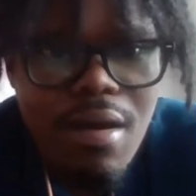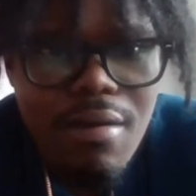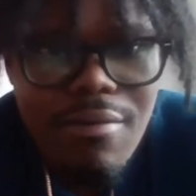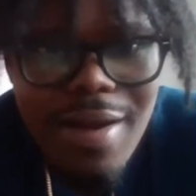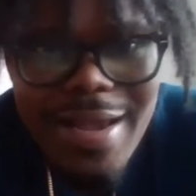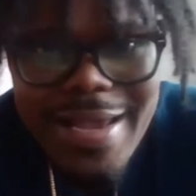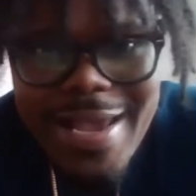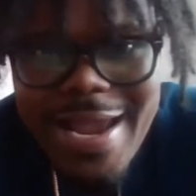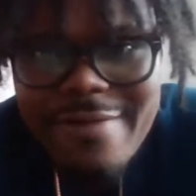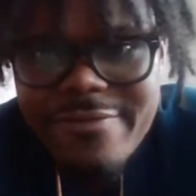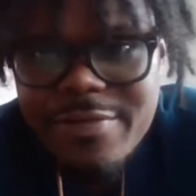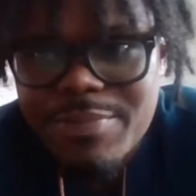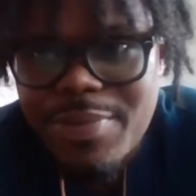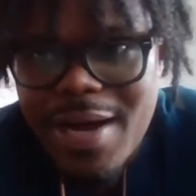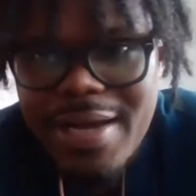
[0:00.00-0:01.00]
All right,
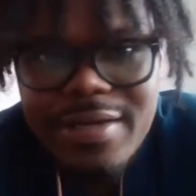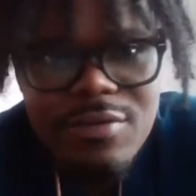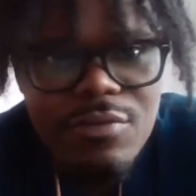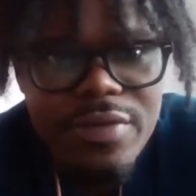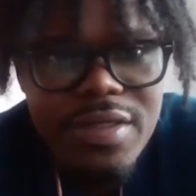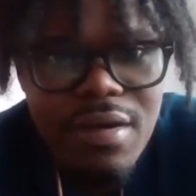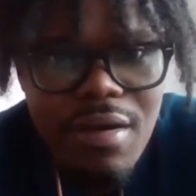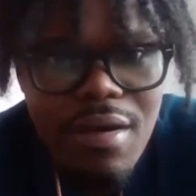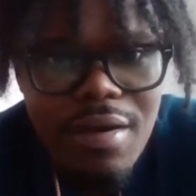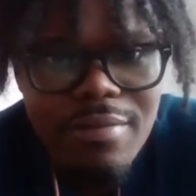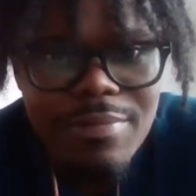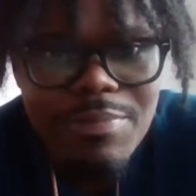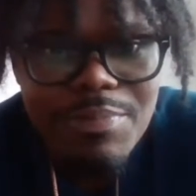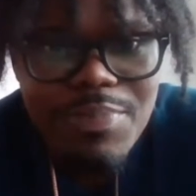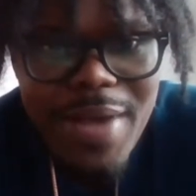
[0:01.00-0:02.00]
everybody, we
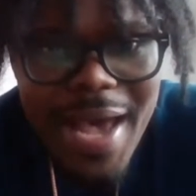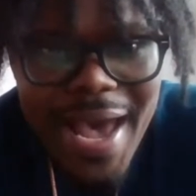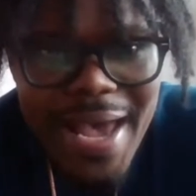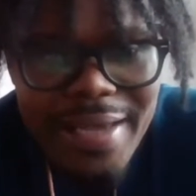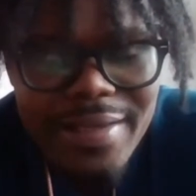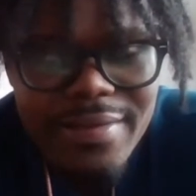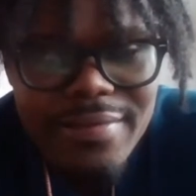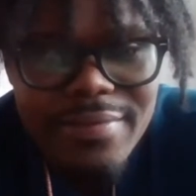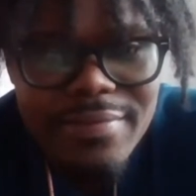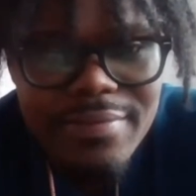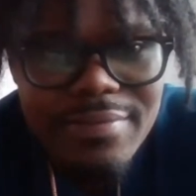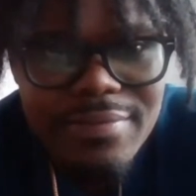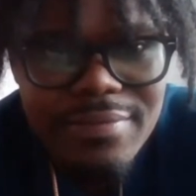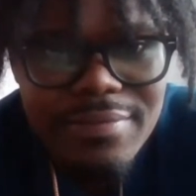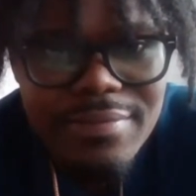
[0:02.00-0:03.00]
are back.
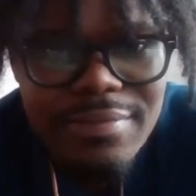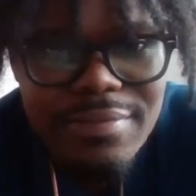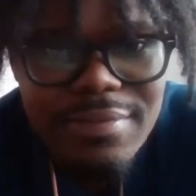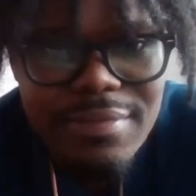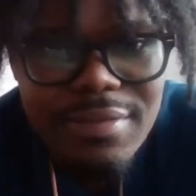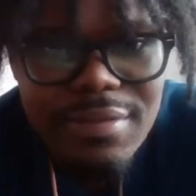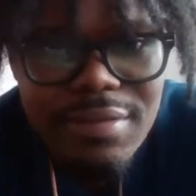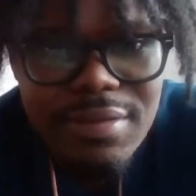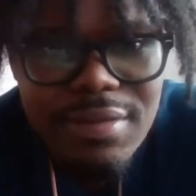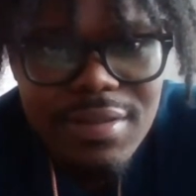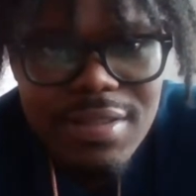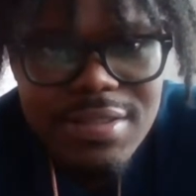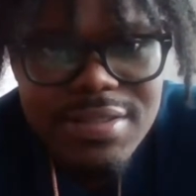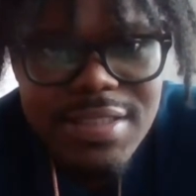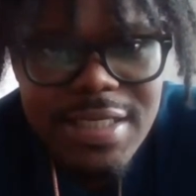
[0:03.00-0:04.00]

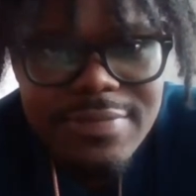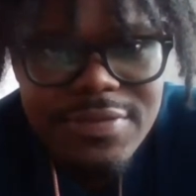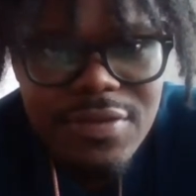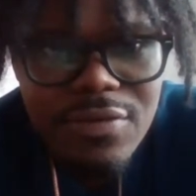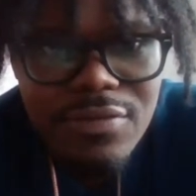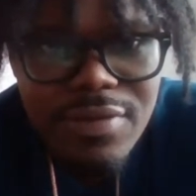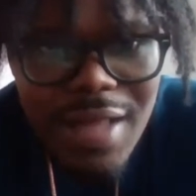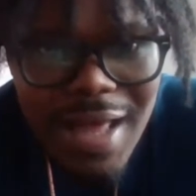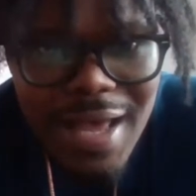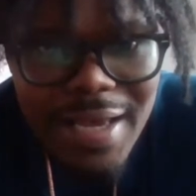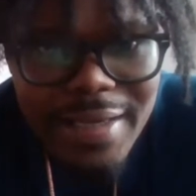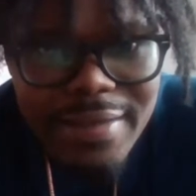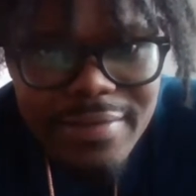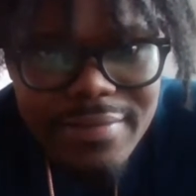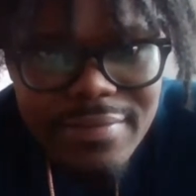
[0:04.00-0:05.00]
It's Taped On
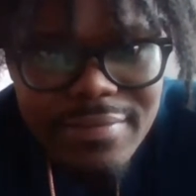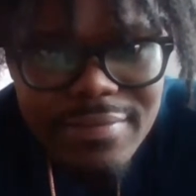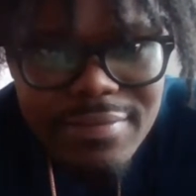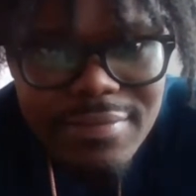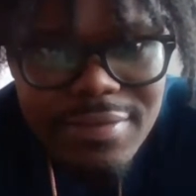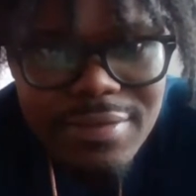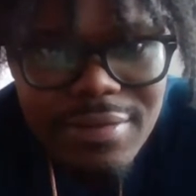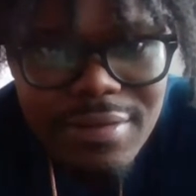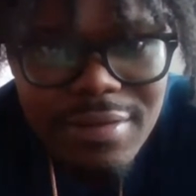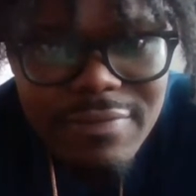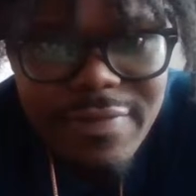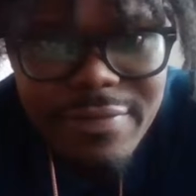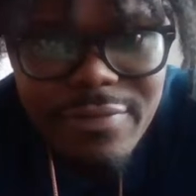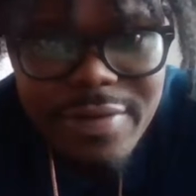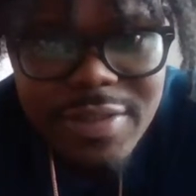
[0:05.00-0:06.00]
Live.
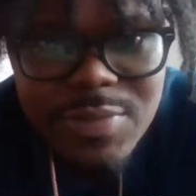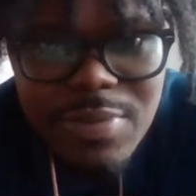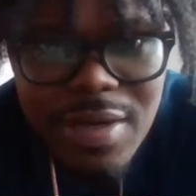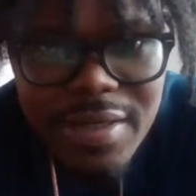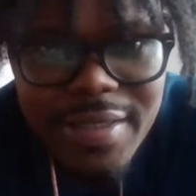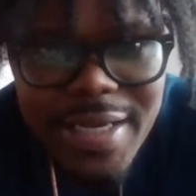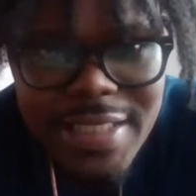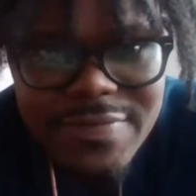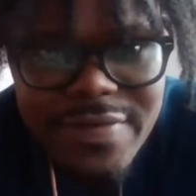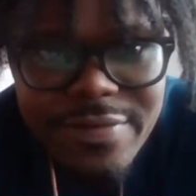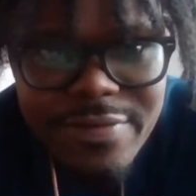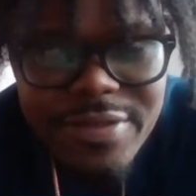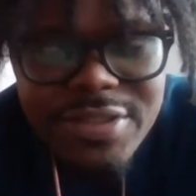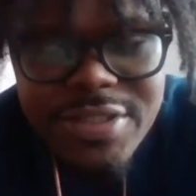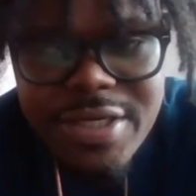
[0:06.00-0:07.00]
Favorite Raiders podcast, favorite
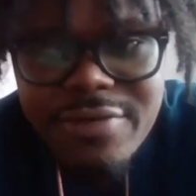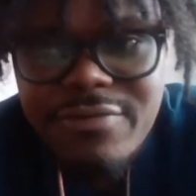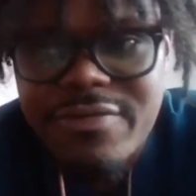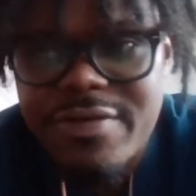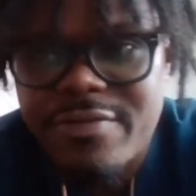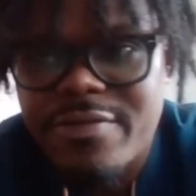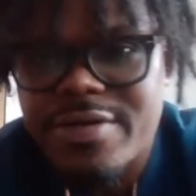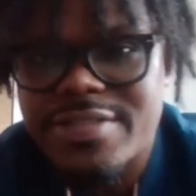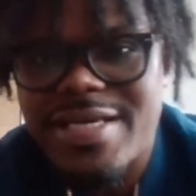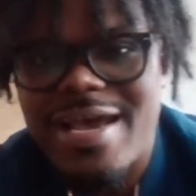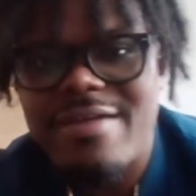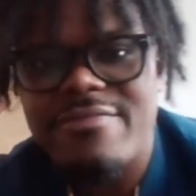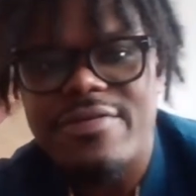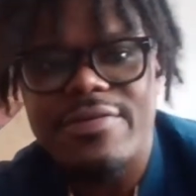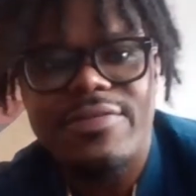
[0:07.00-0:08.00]
Raiders channel, favorite Raiders
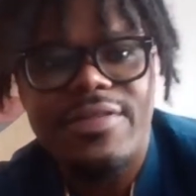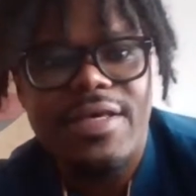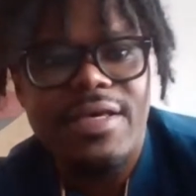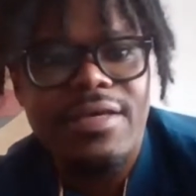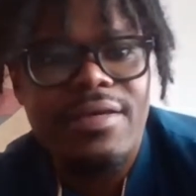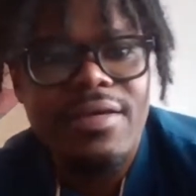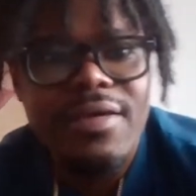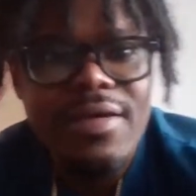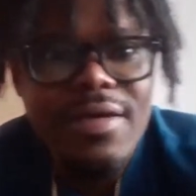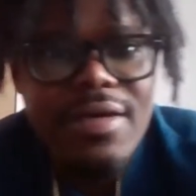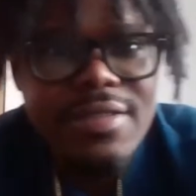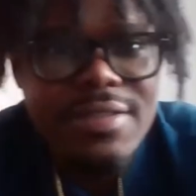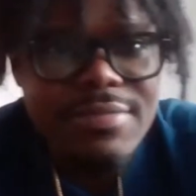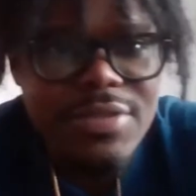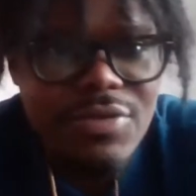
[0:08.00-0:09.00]
everything.
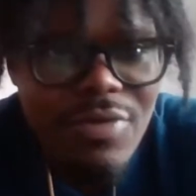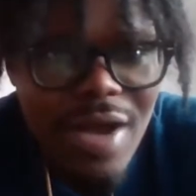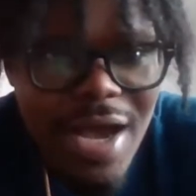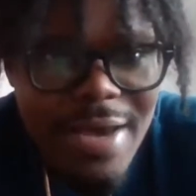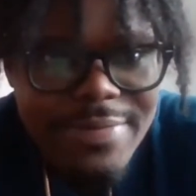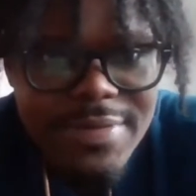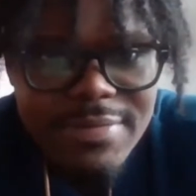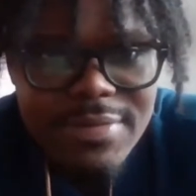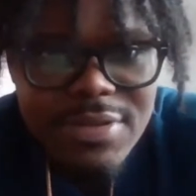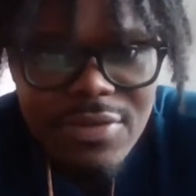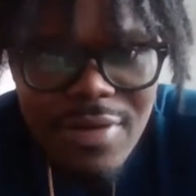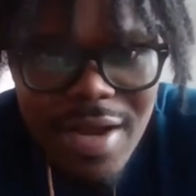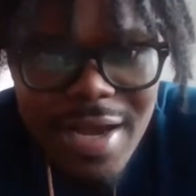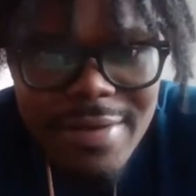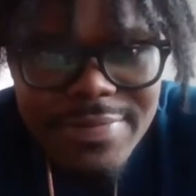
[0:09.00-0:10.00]
Subscribe,
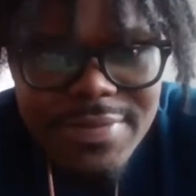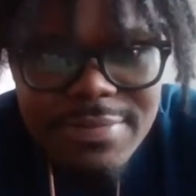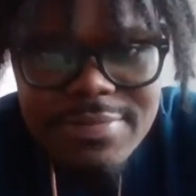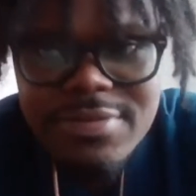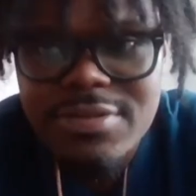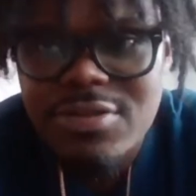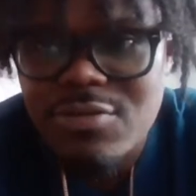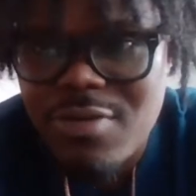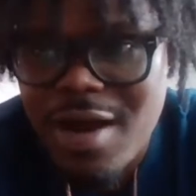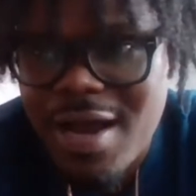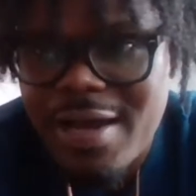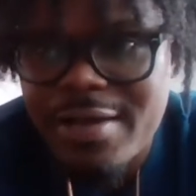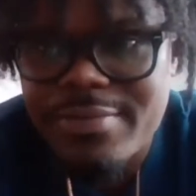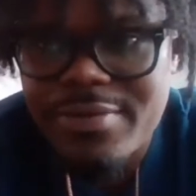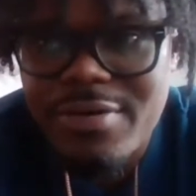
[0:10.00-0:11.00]
subscribe,
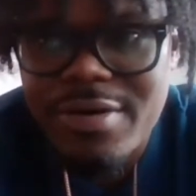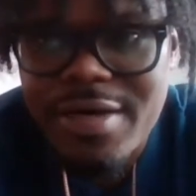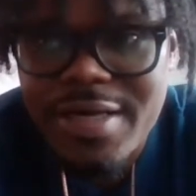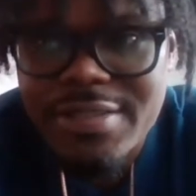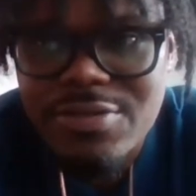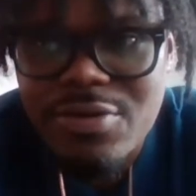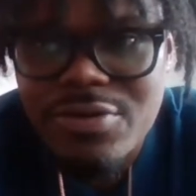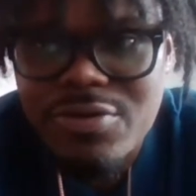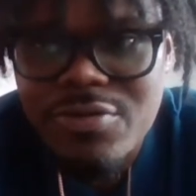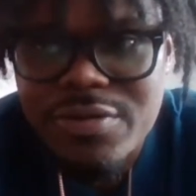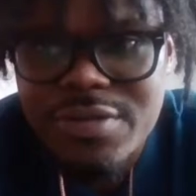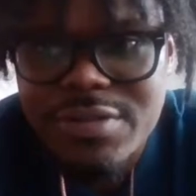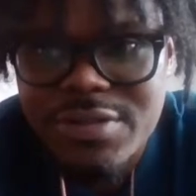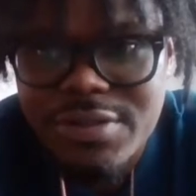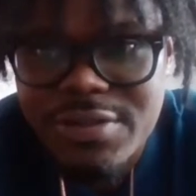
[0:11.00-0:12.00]
subscribe. You already guys already know what
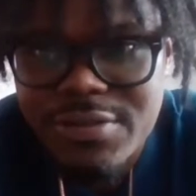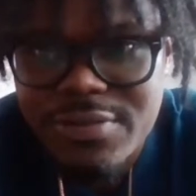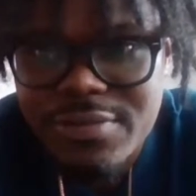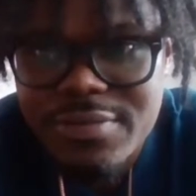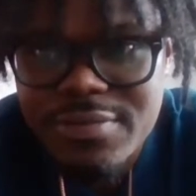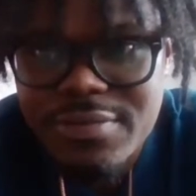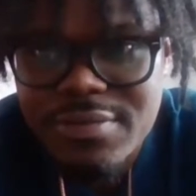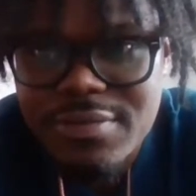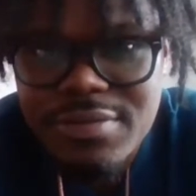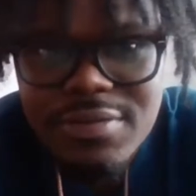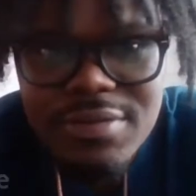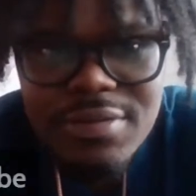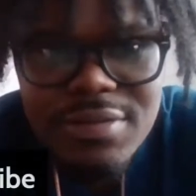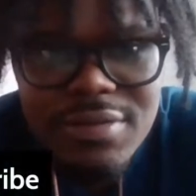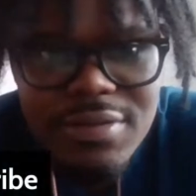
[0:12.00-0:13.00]
to do,
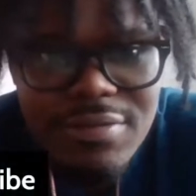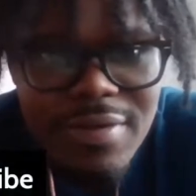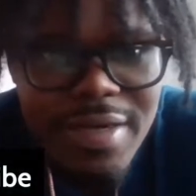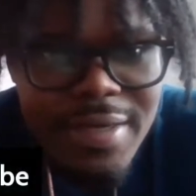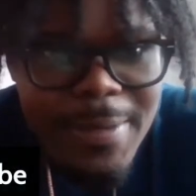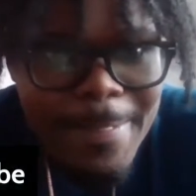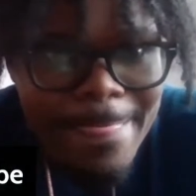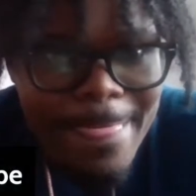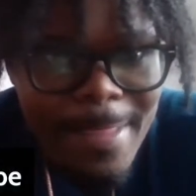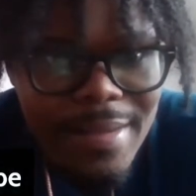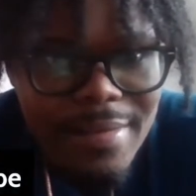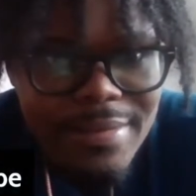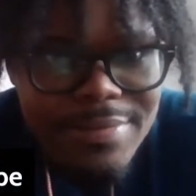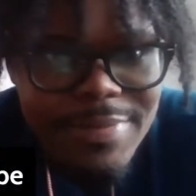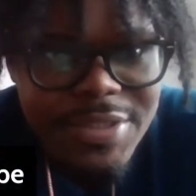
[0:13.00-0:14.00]
right?
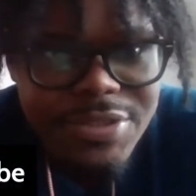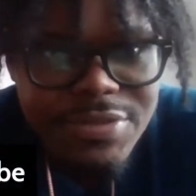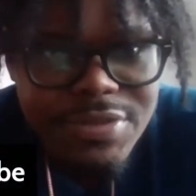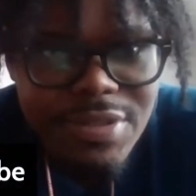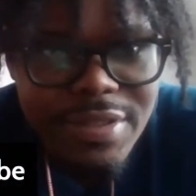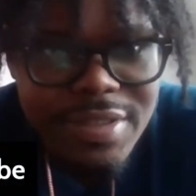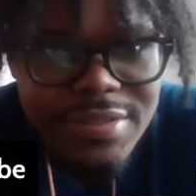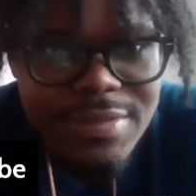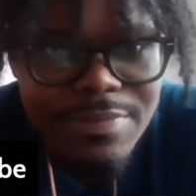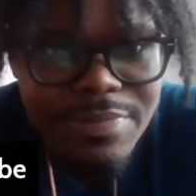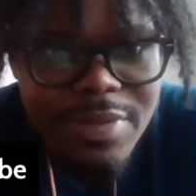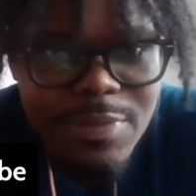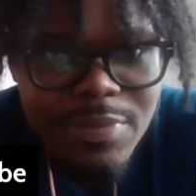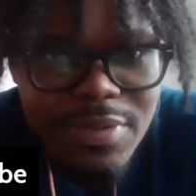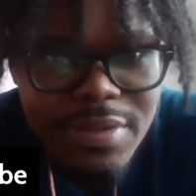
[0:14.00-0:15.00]
Make sure you start getting some
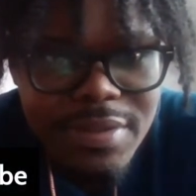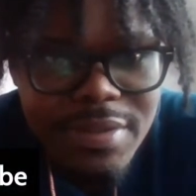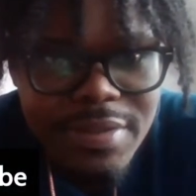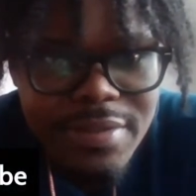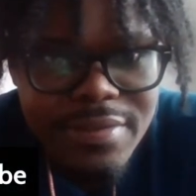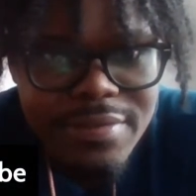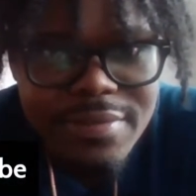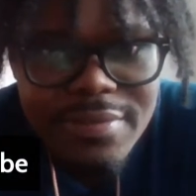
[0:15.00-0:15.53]
people in here.